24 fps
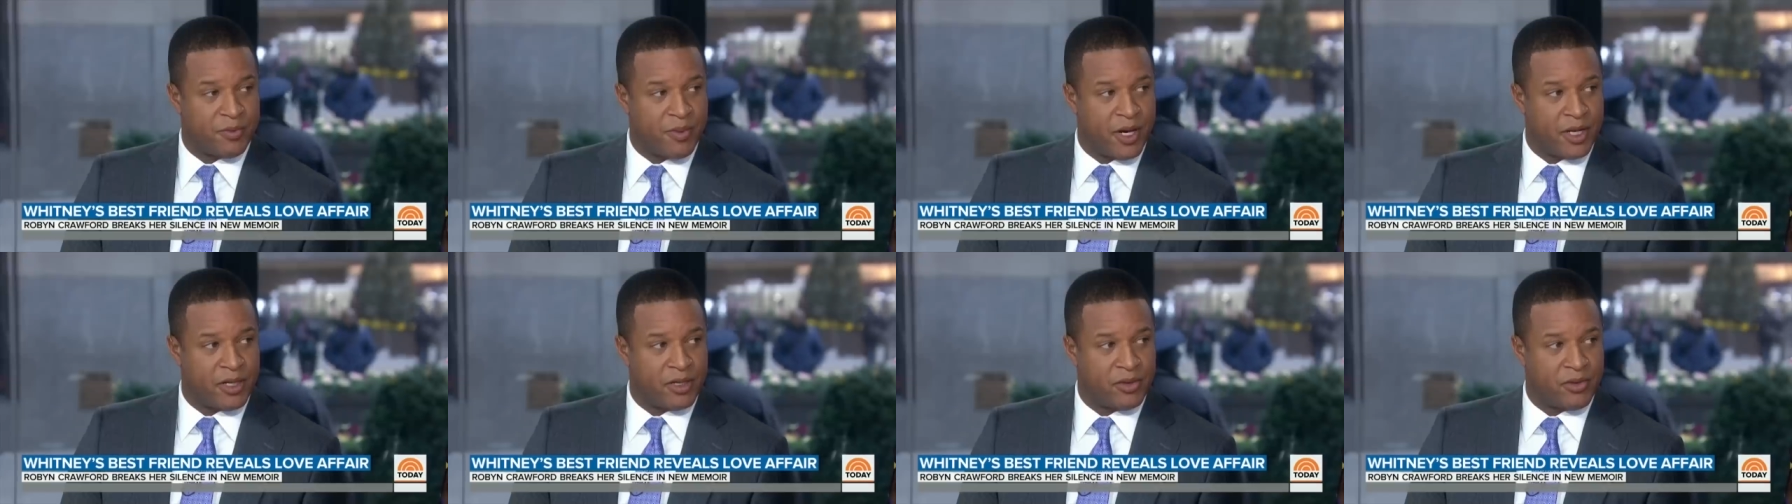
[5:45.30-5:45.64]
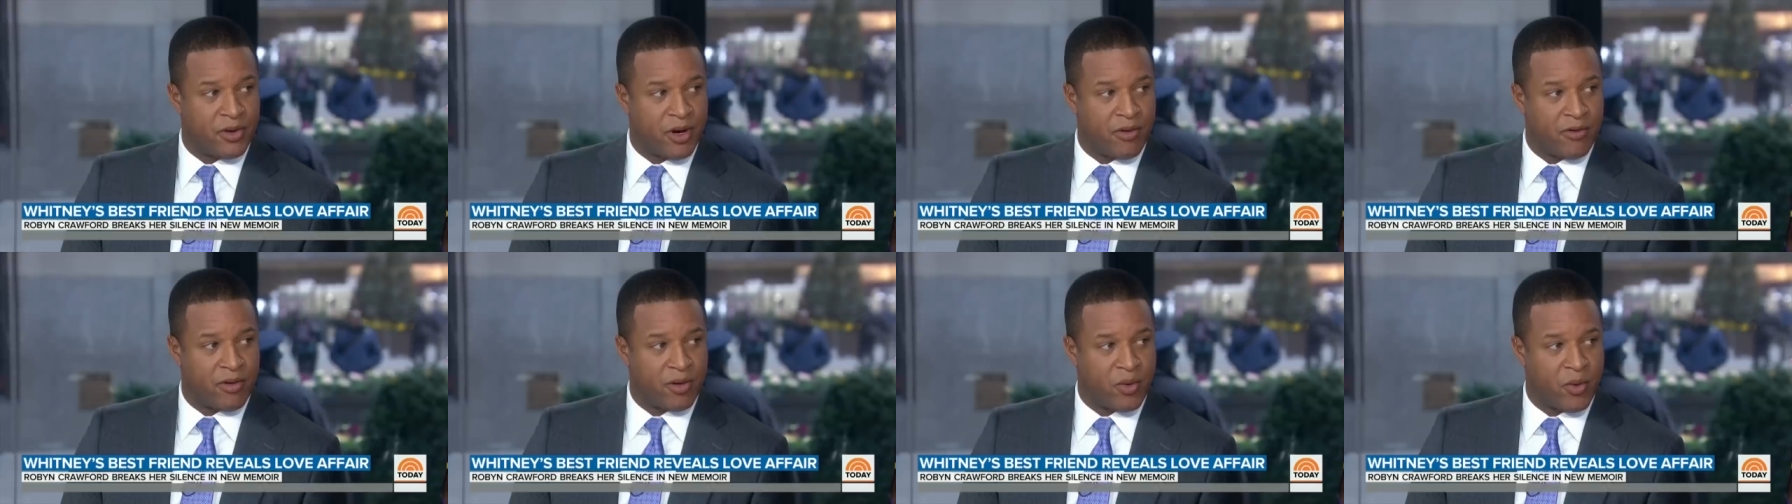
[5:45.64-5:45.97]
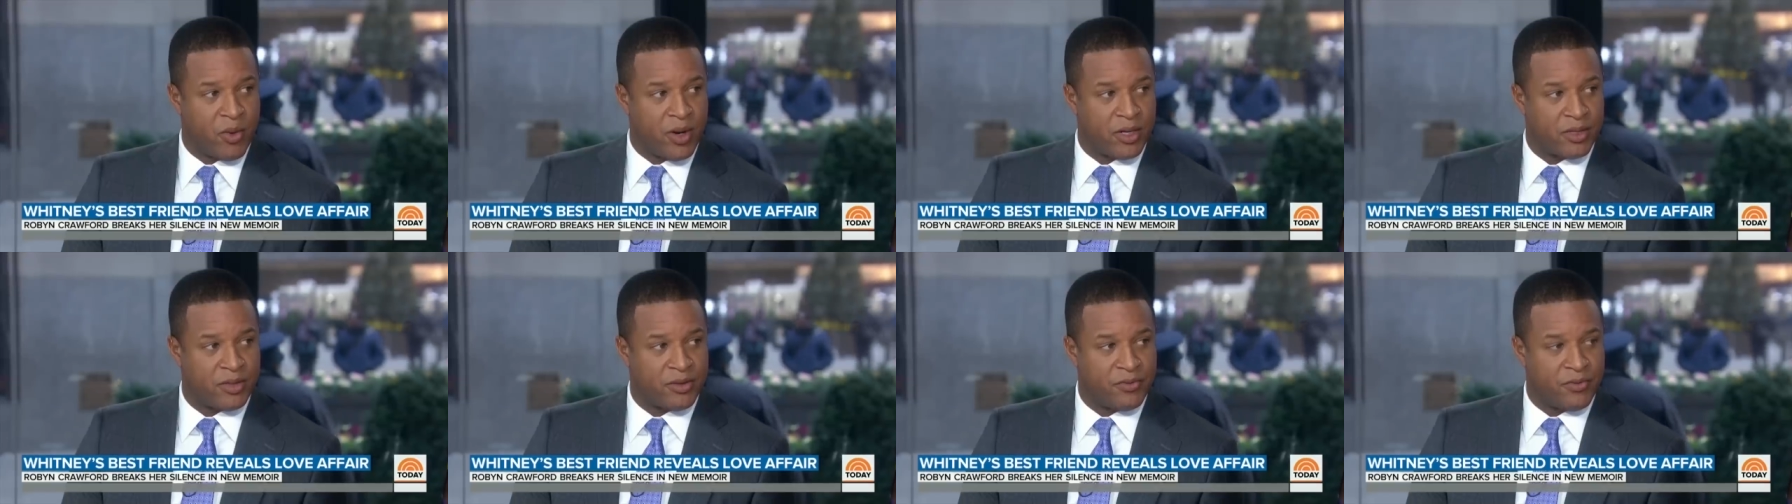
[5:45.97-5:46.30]
responded to our
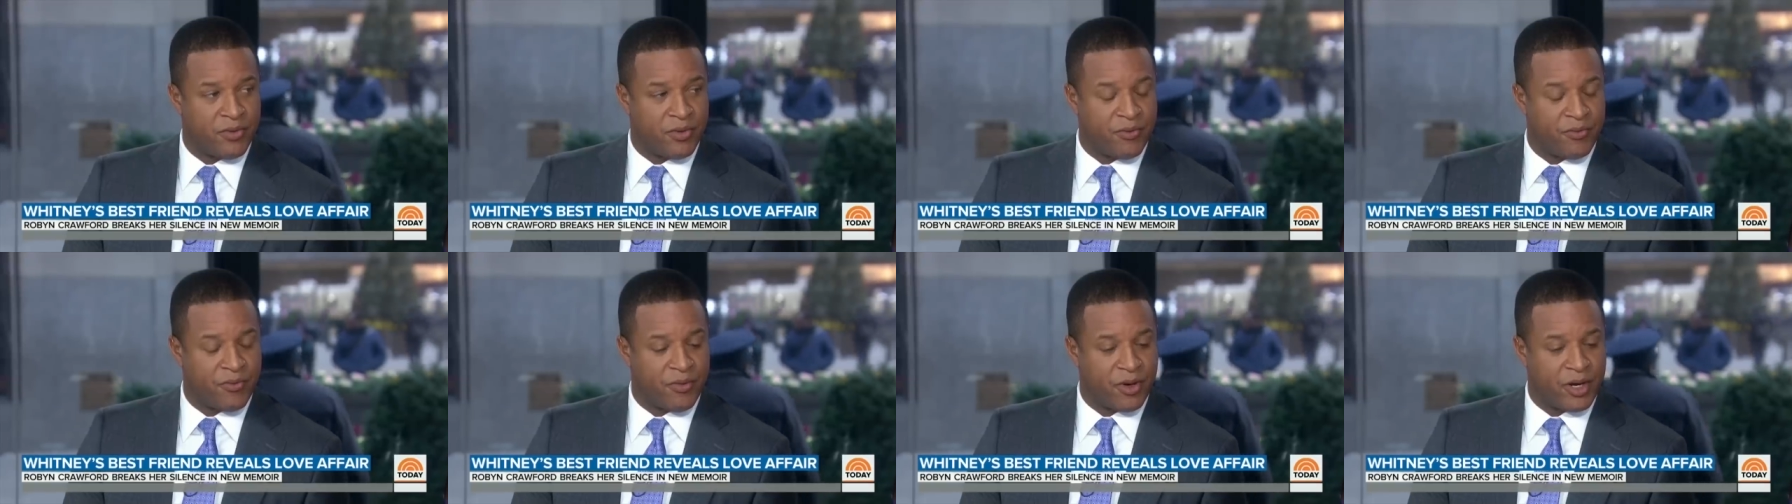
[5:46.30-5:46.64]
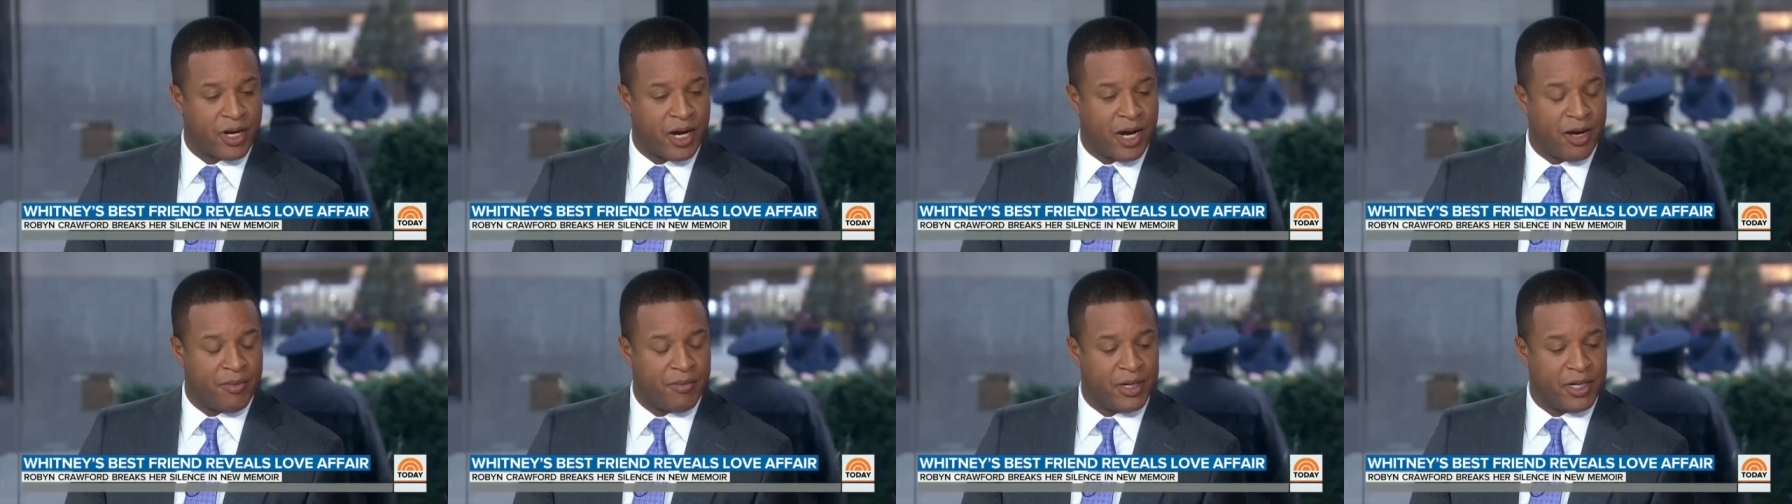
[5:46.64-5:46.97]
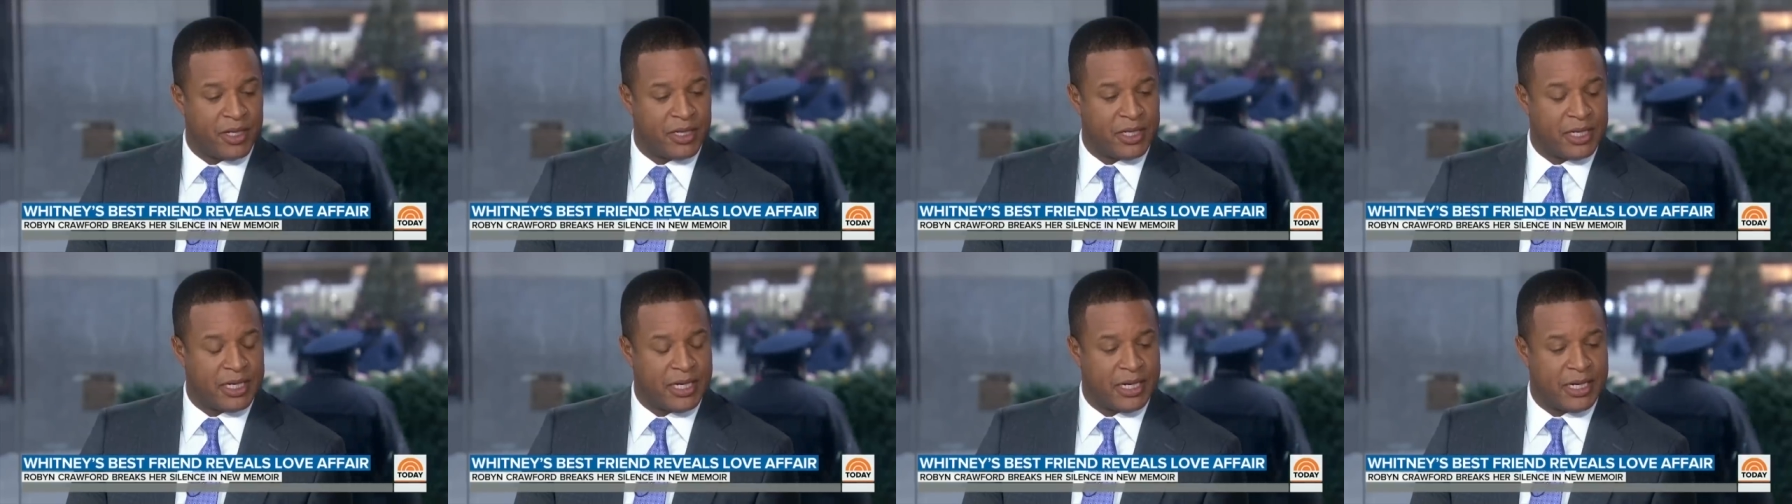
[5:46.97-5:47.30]
request for, for
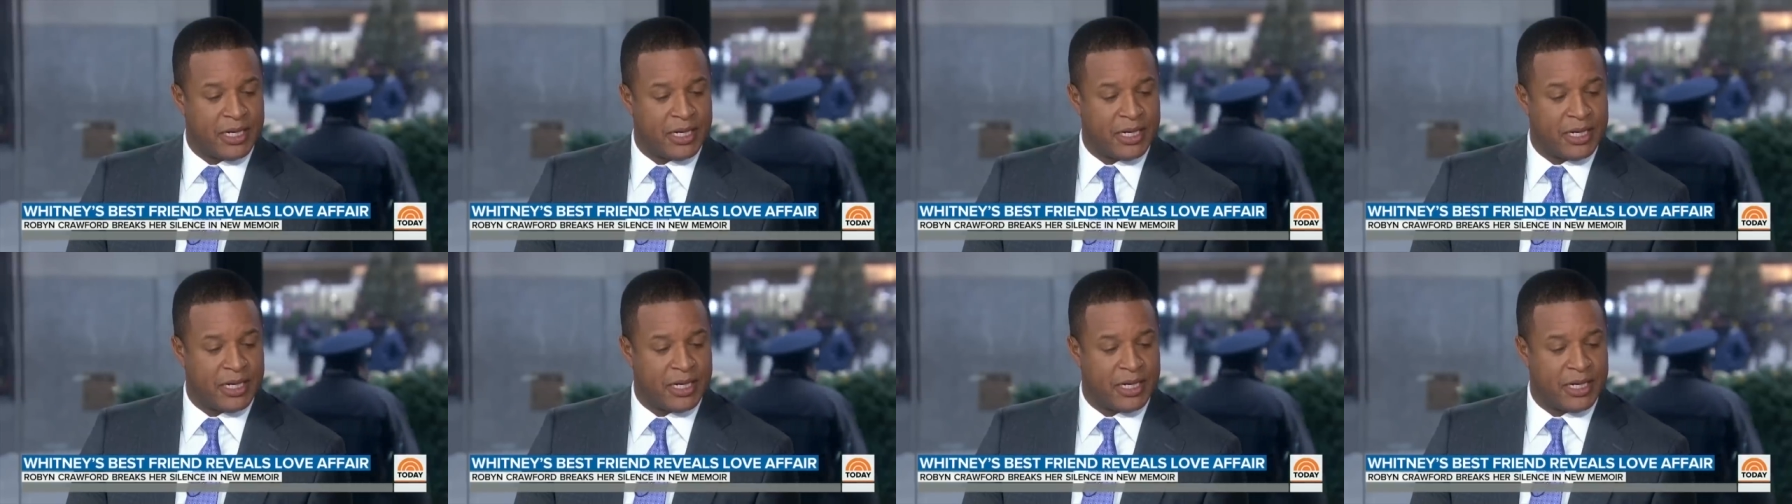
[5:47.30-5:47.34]
comment.